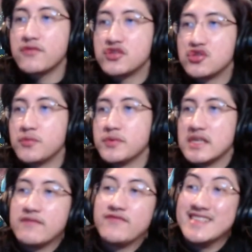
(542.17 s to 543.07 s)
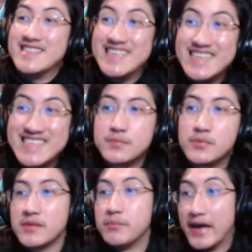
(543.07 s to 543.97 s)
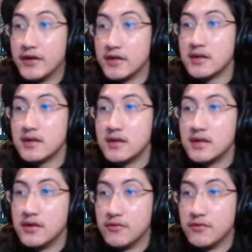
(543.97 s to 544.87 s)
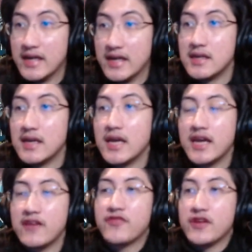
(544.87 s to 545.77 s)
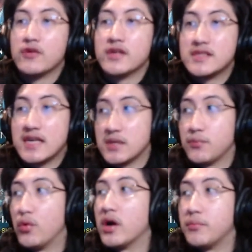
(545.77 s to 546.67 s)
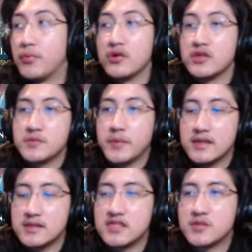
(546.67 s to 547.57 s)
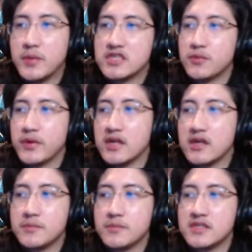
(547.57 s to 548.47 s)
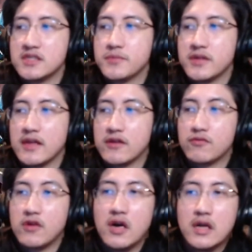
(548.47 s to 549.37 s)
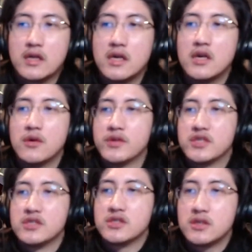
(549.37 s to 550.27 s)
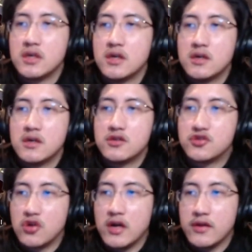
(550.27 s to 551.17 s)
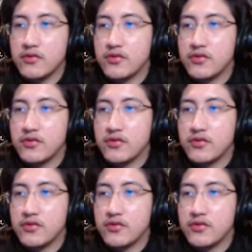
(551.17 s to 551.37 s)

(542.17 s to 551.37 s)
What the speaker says: Storm is infinitesimally better, right? If it only takes up 1 board space, especially when it comes to something like Rhond, which is drawing